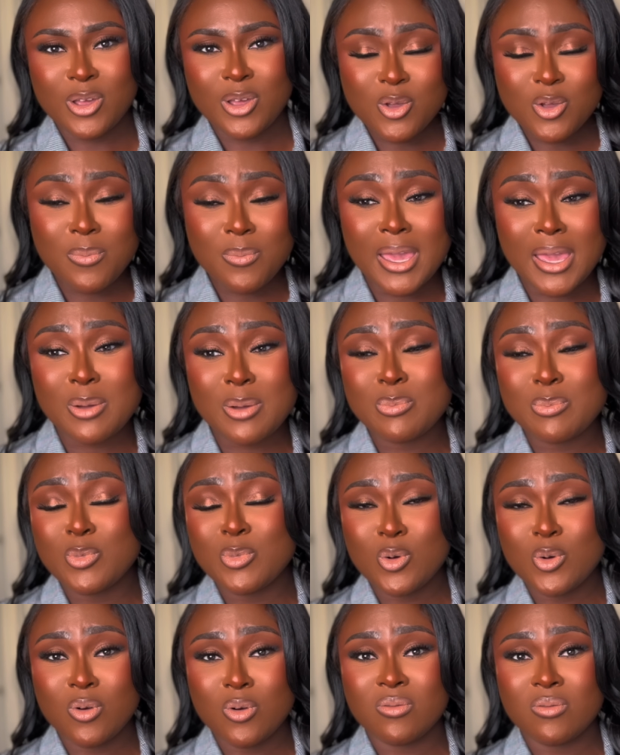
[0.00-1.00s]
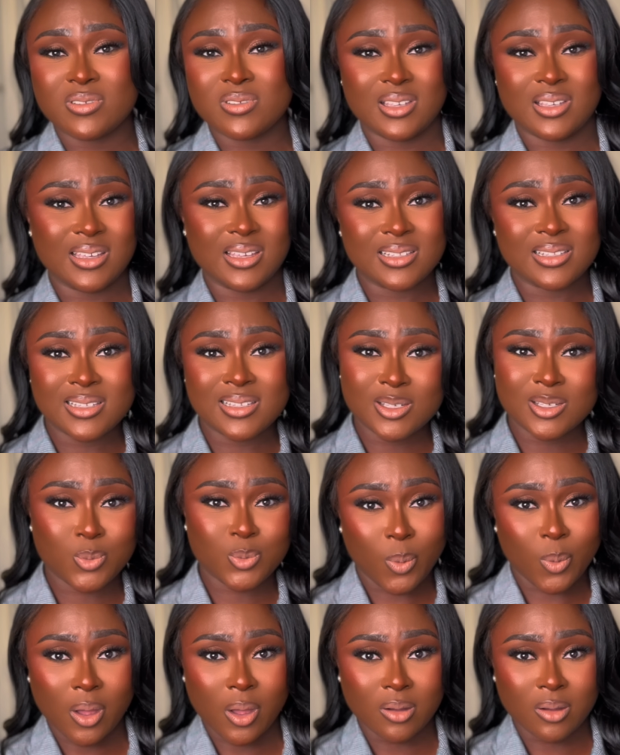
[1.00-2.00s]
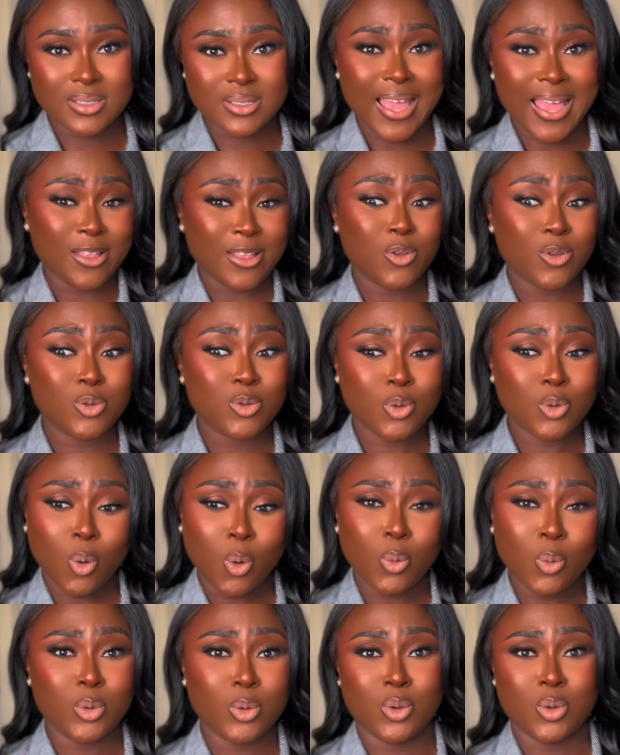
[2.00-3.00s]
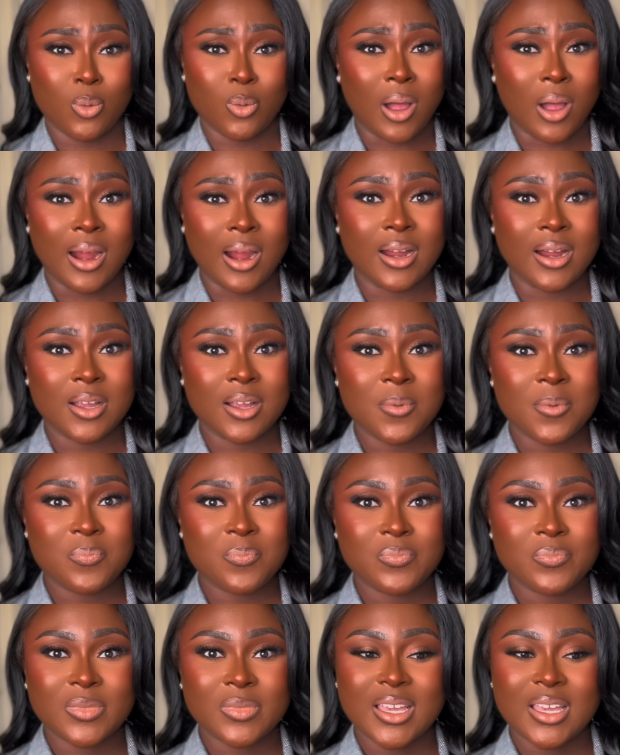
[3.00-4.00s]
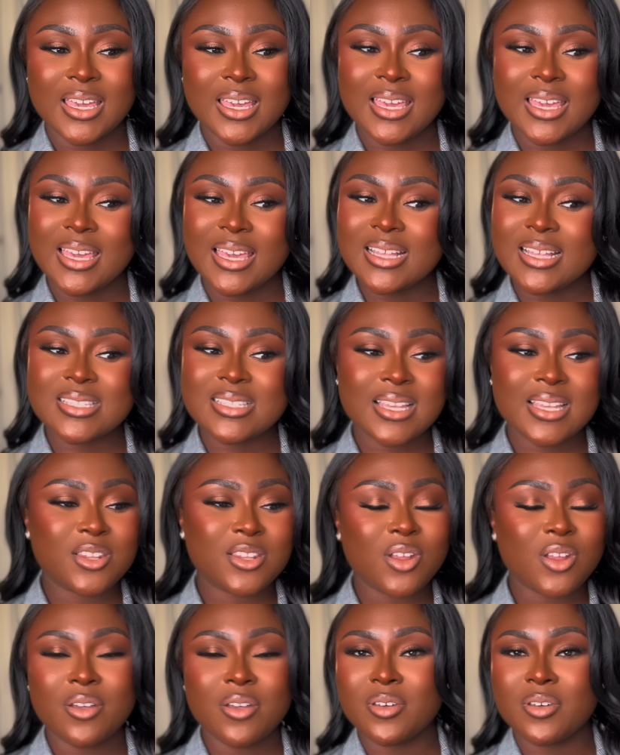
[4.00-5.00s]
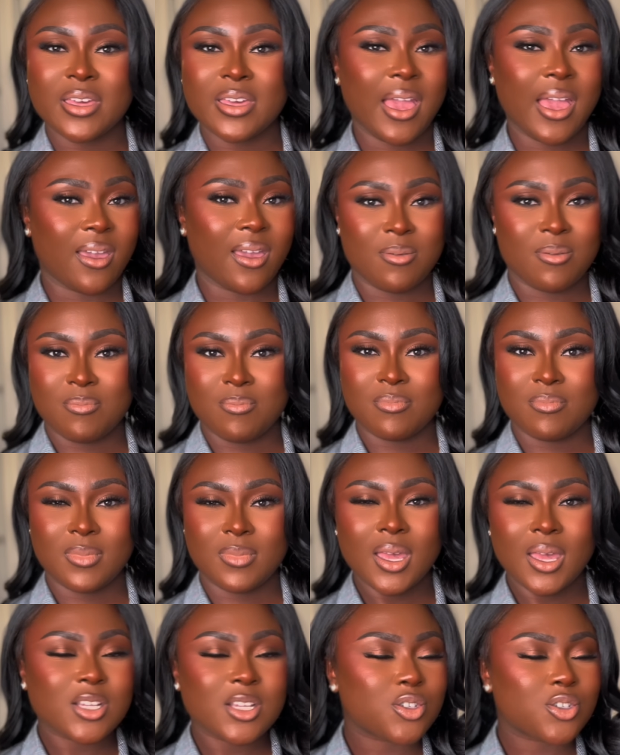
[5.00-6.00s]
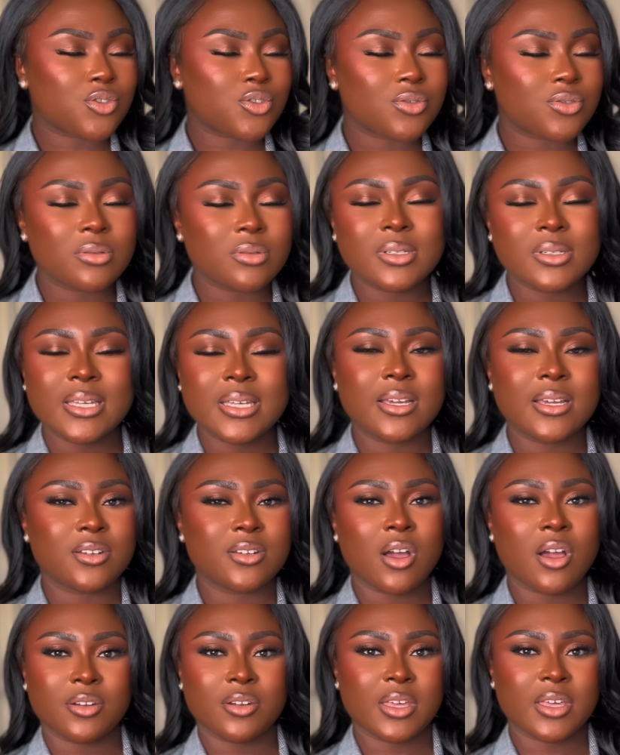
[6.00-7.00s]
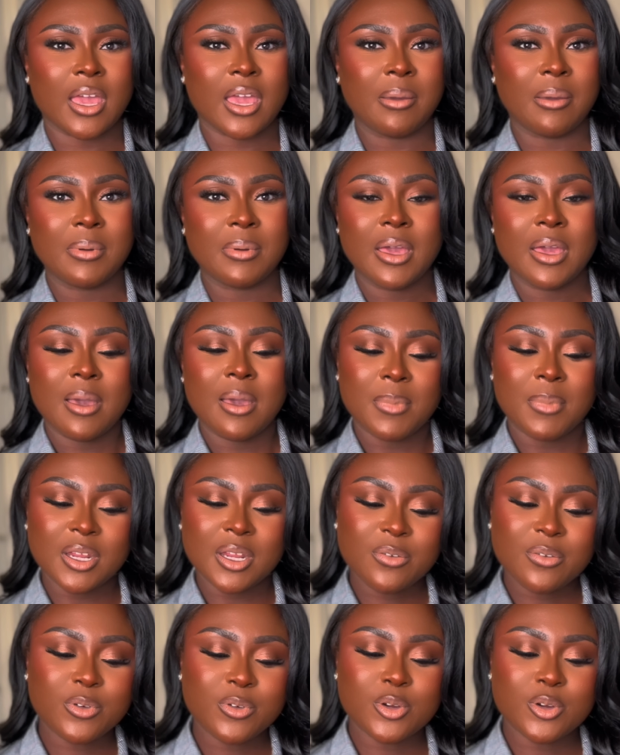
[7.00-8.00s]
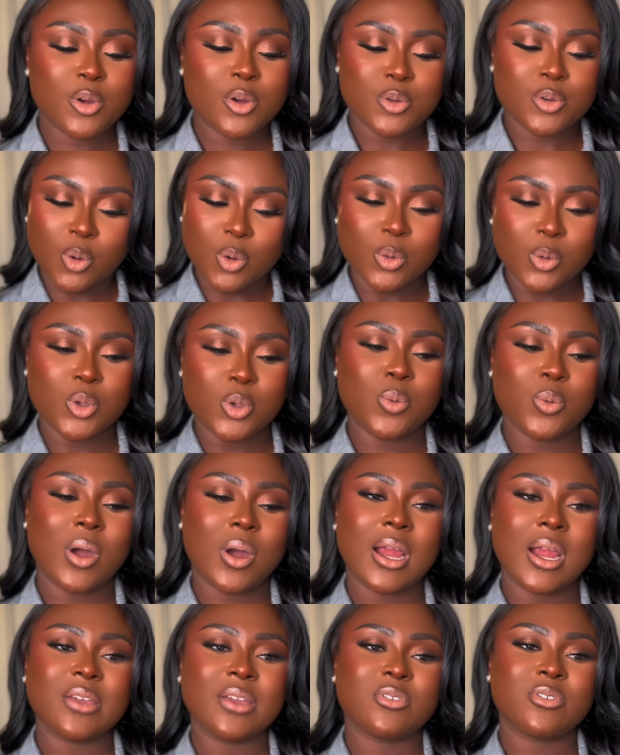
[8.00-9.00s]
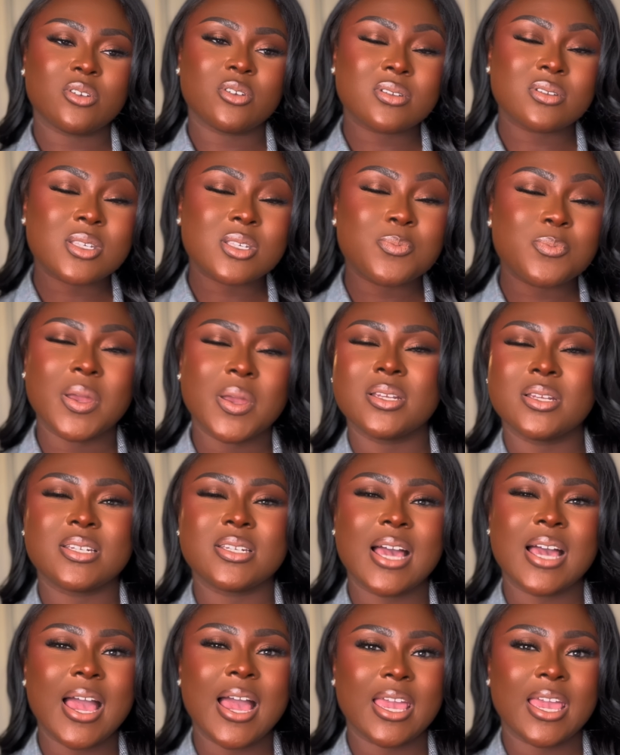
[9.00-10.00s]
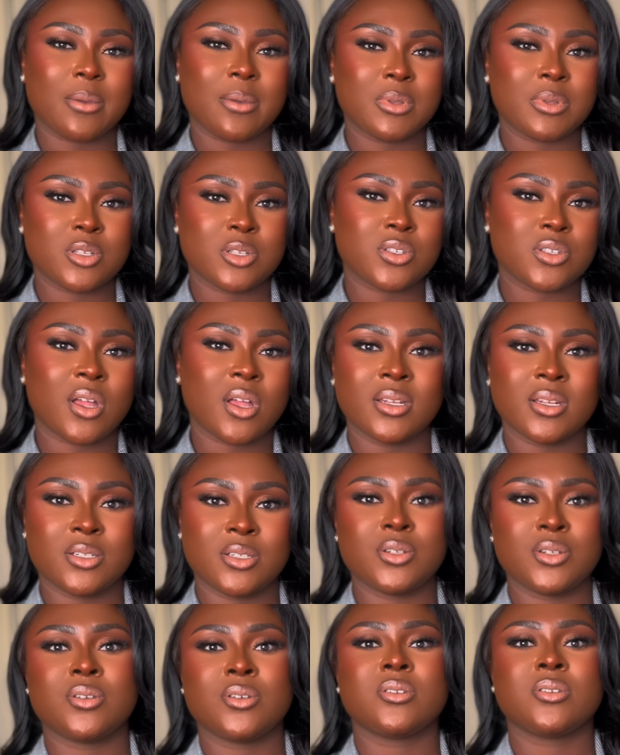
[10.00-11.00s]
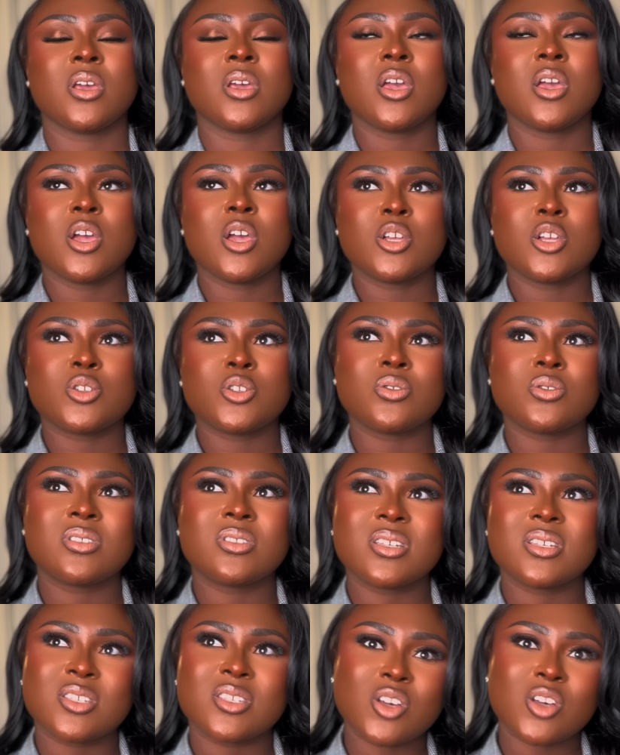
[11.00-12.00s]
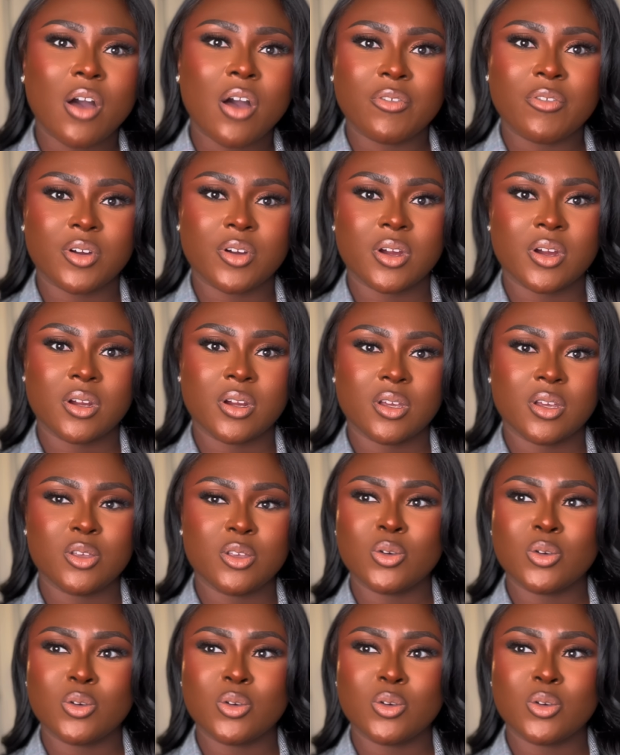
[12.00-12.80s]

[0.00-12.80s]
make moves in this world and you know who you are, it's another game. It's truly another game. But if you don't know who you are, if you don't spend time in solitude to discover your